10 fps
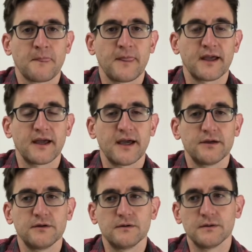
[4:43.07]
a guy
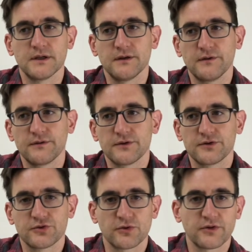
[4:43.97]
who is
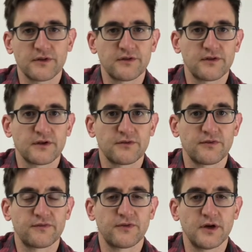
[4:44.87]
shorter than 6
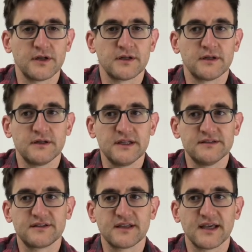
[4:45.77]
foot needs
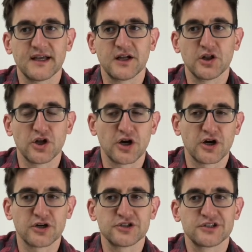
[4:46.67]
to get a
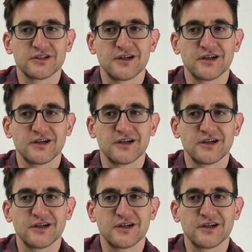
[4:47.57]
large,